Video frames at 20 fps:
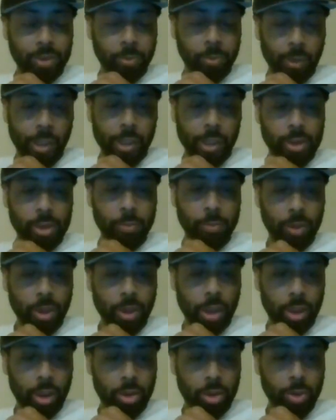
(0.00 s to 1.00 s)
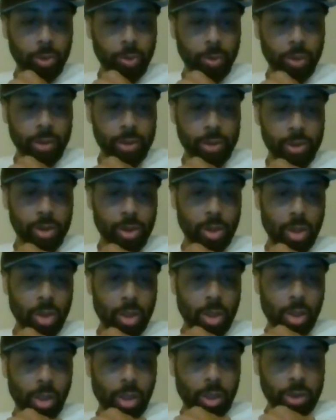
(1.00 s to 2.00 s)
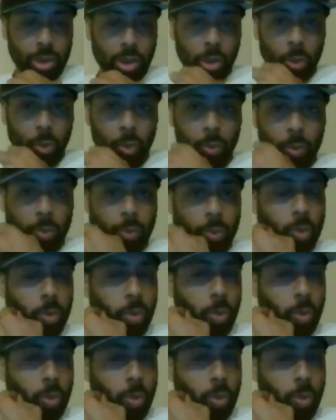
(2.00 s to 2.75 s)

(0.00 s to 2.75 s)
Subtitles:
surprising, but kind of curious. So